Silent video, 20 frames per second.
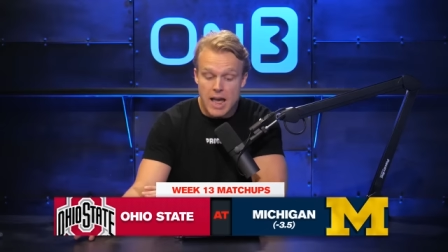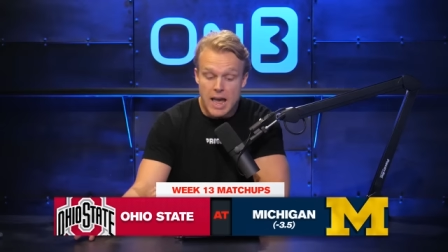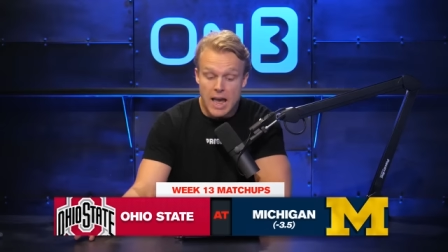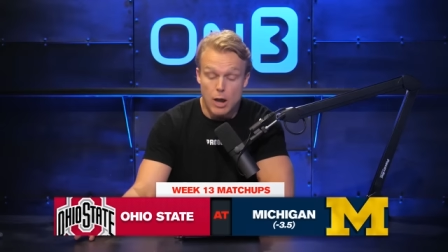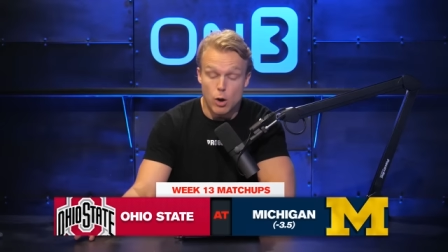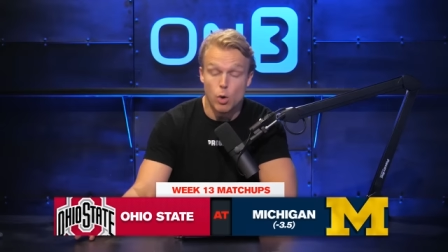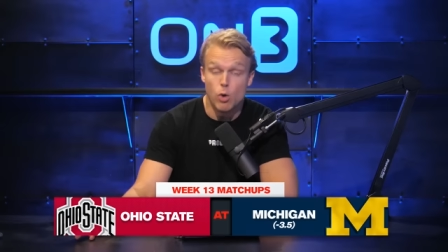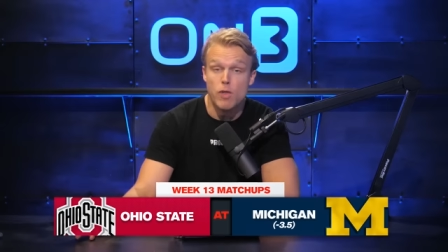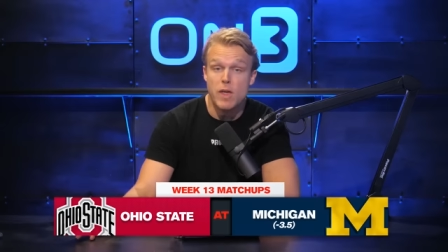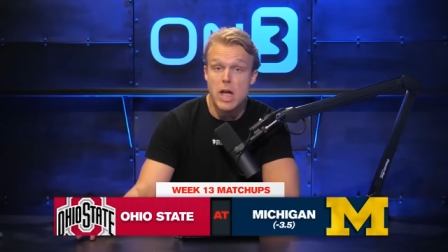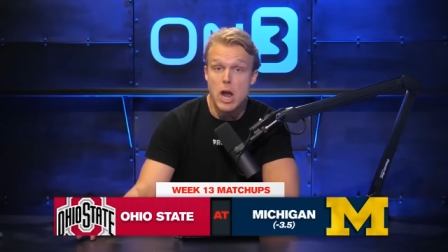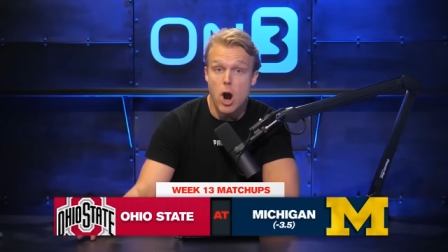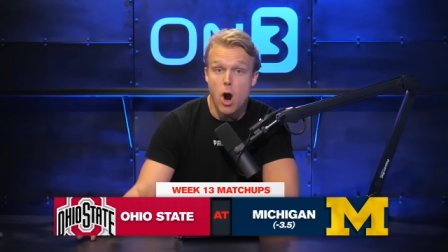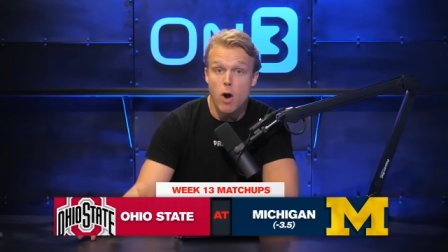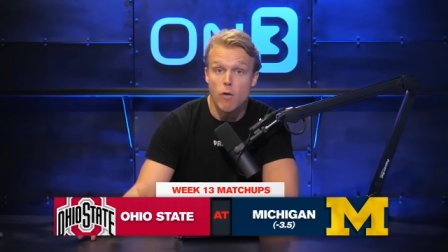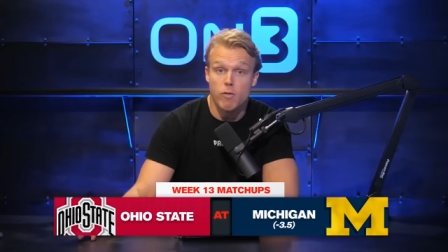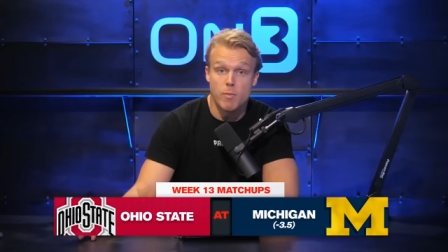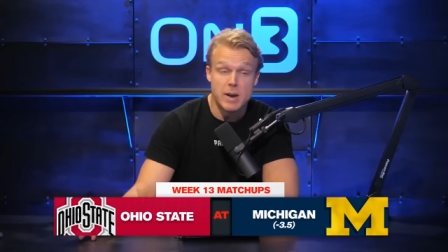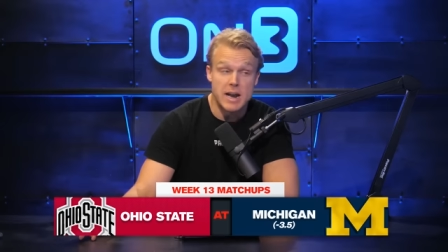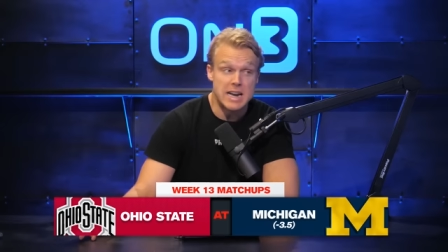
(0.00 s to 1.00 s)
And who they
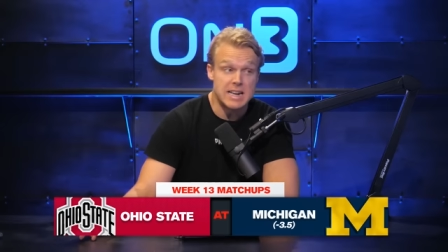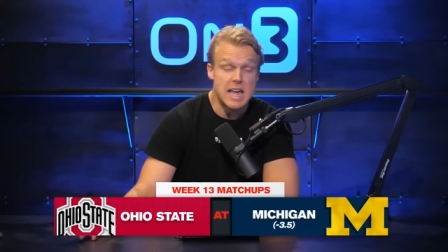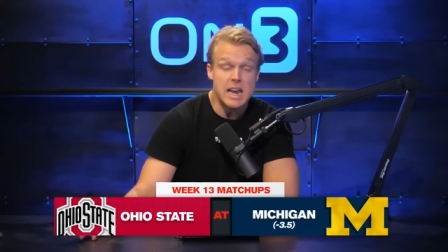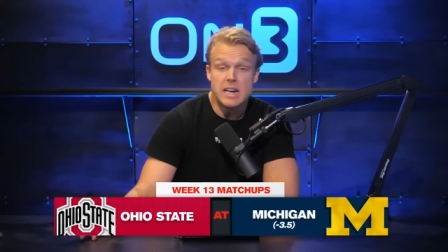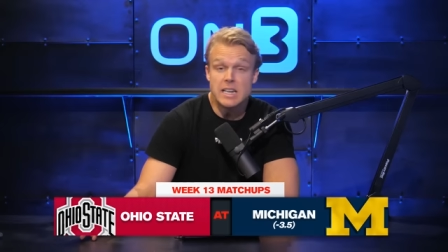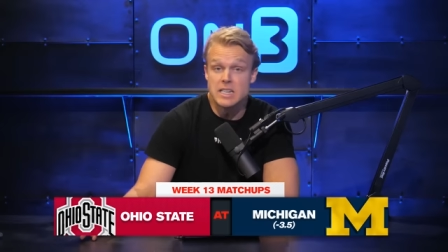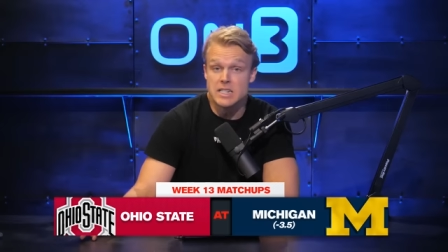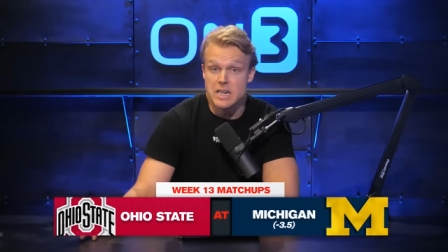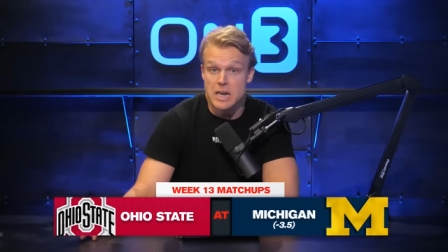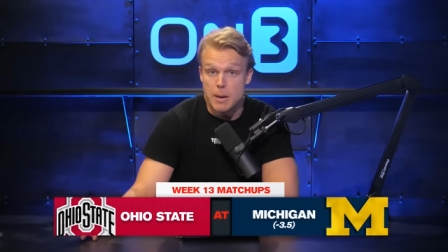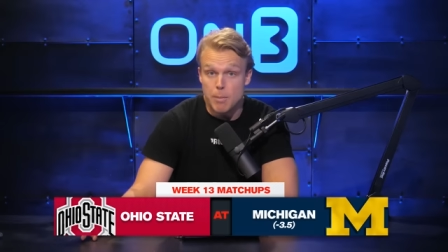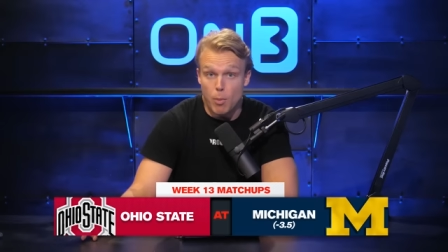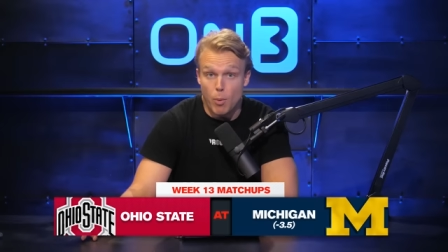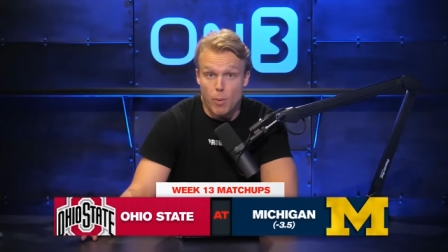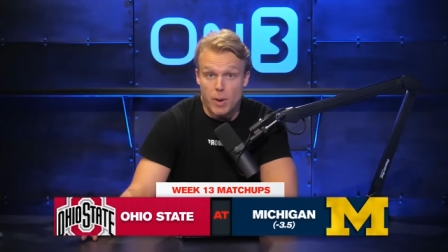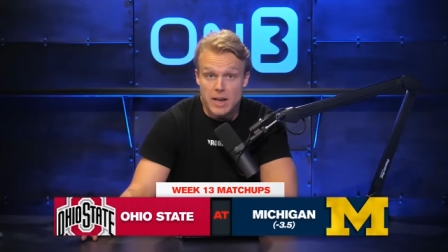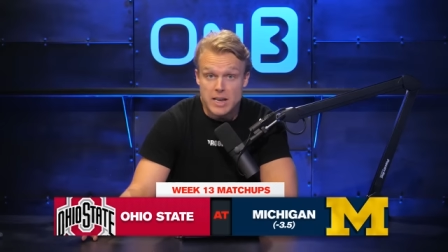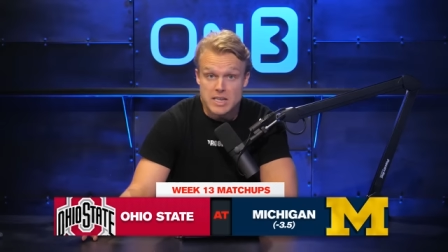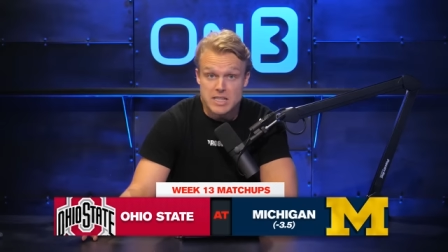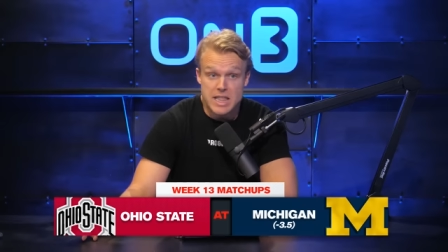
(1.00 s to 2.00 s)
are from an identity
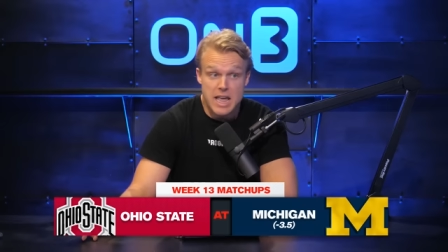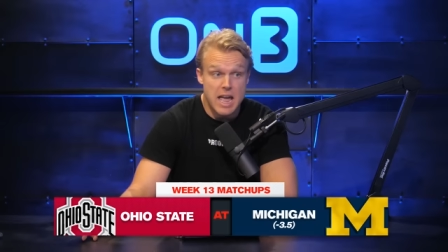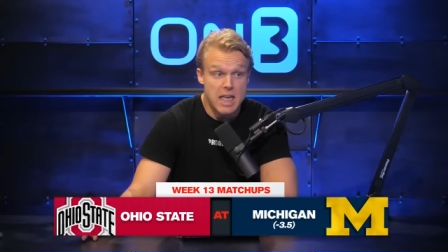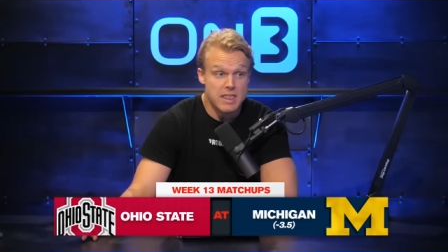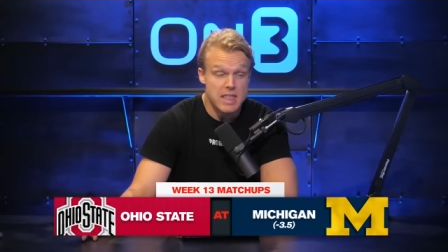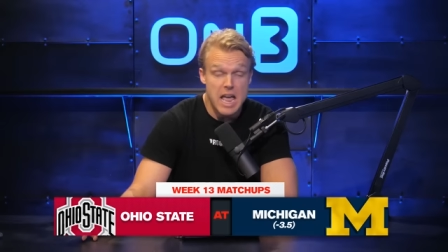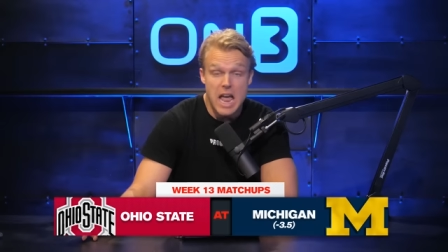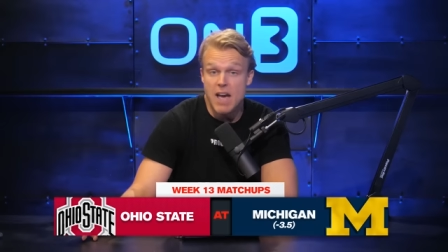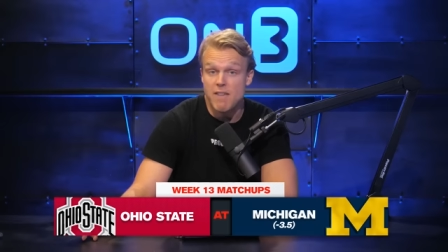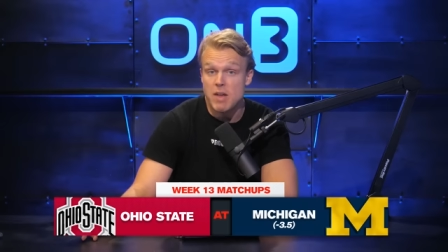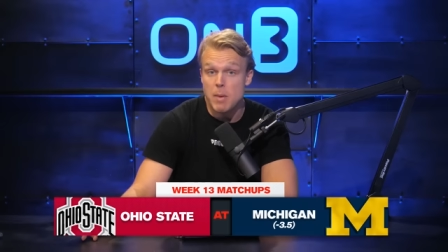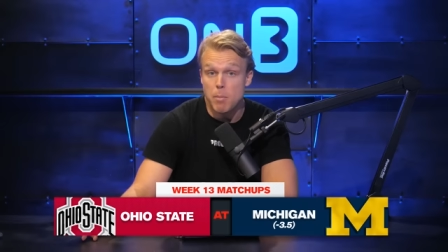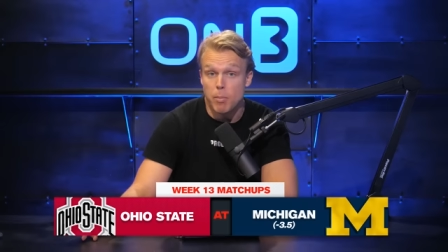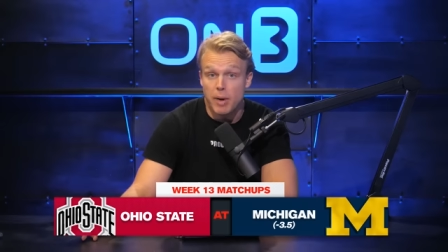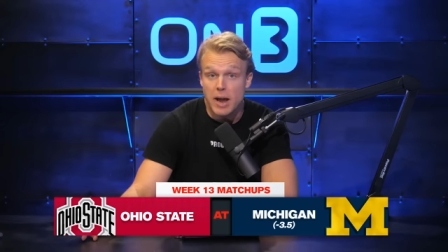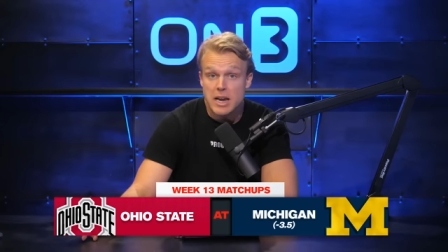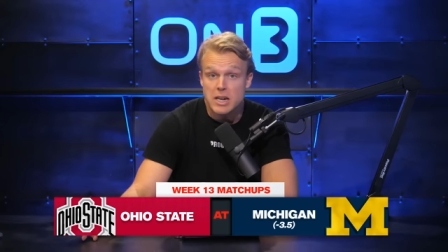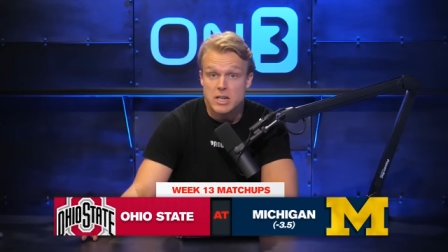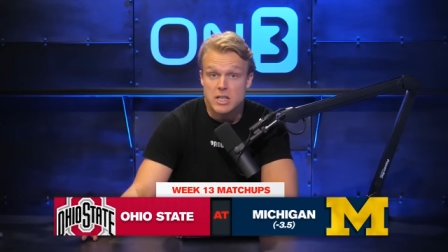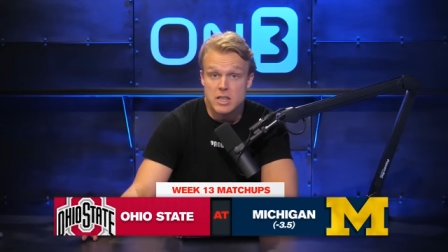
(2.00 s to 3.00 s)
standpoint is they, they have
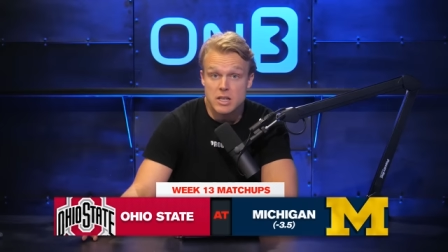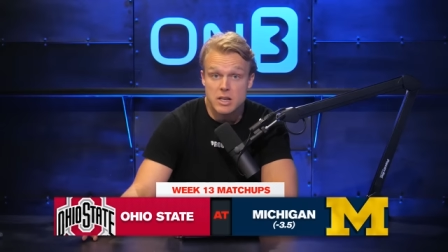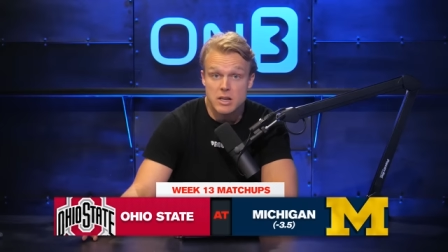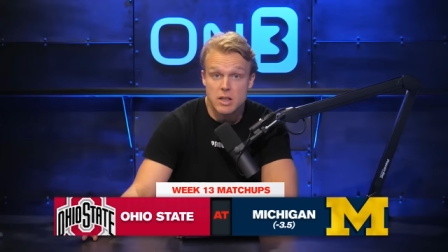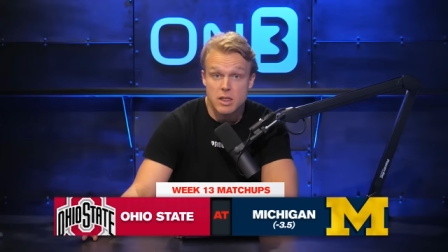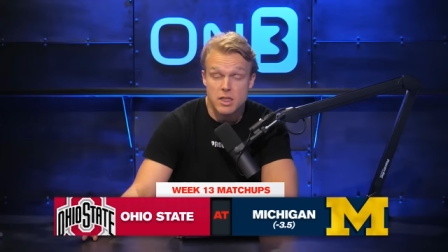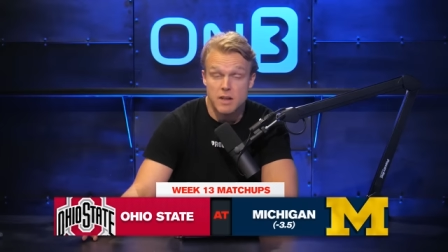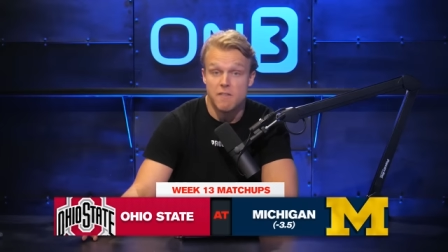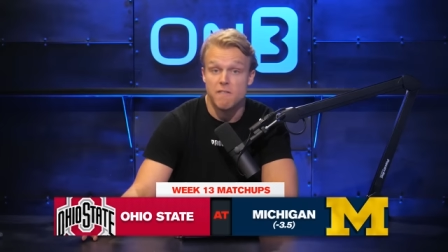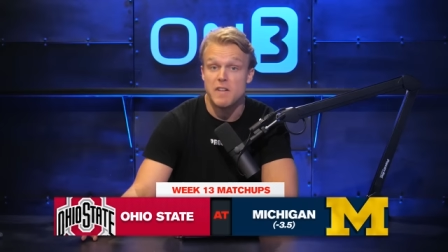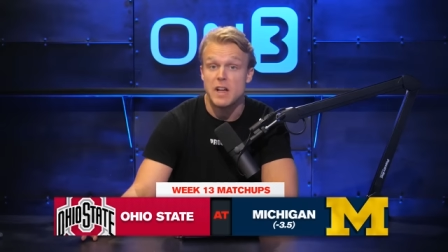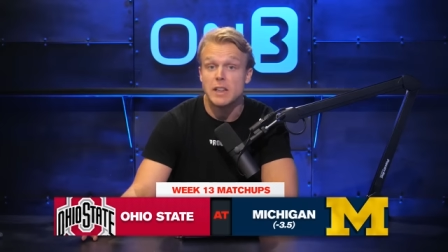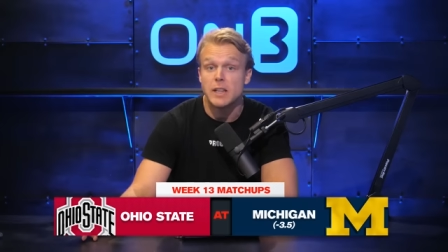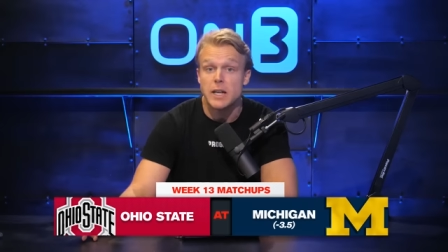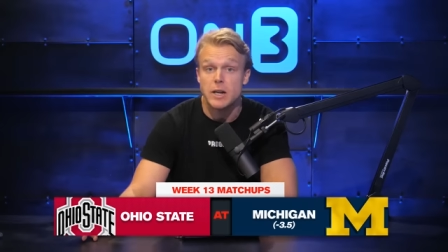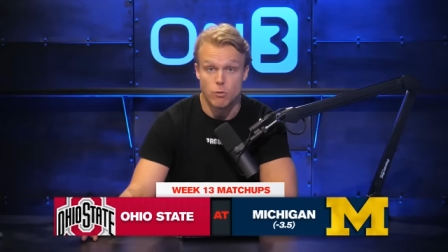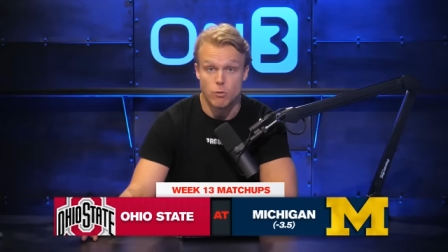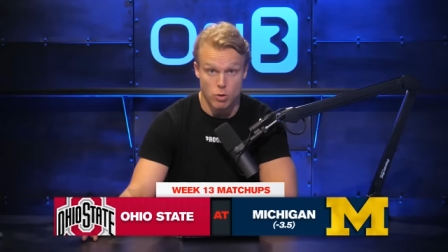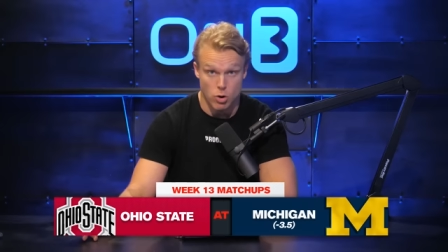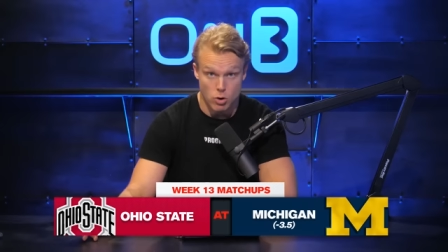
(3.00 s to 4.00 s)
embraced the, the
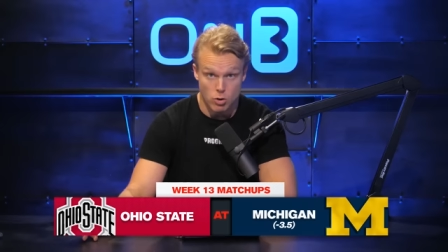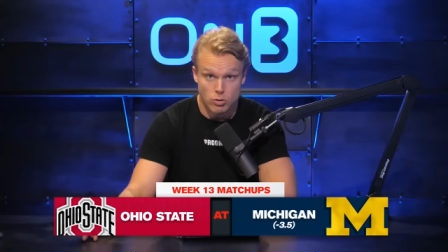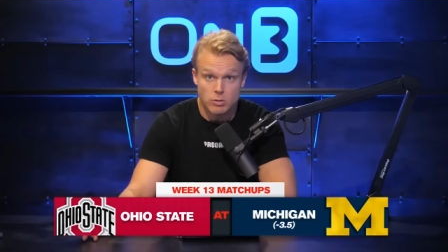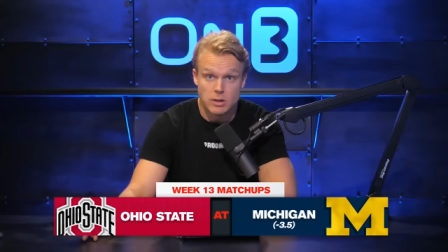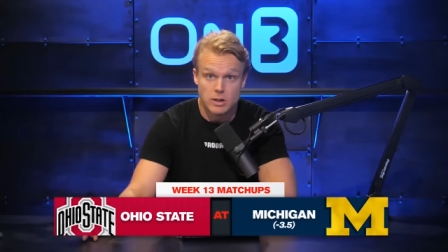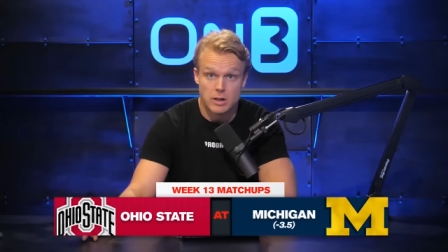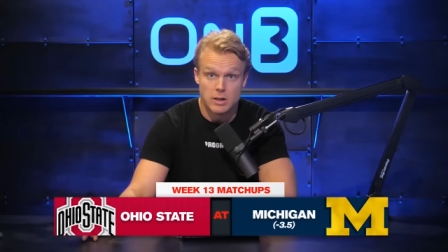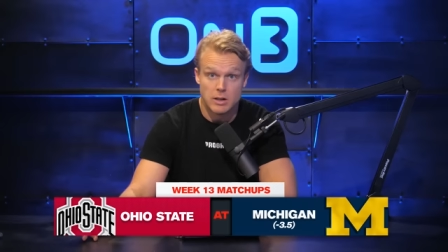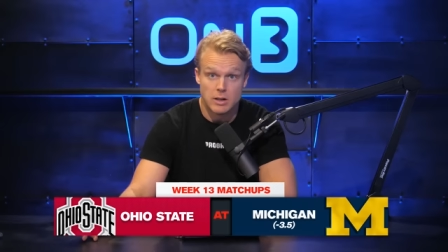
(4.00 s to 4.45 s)
villain role.